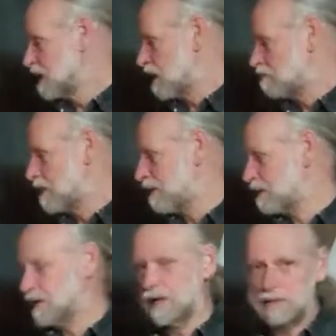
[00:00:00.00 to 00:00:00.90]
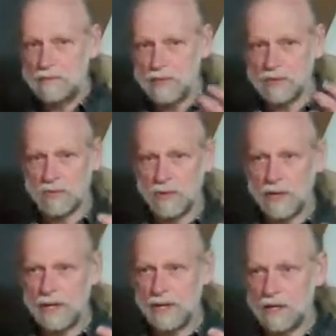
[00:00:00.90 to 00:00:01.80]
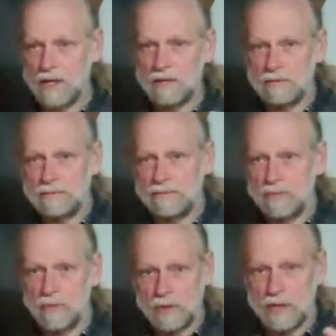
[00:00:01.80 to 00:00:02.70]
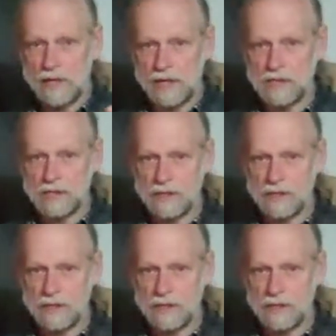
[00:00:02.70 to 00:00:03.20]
A paradigm is a way of organizing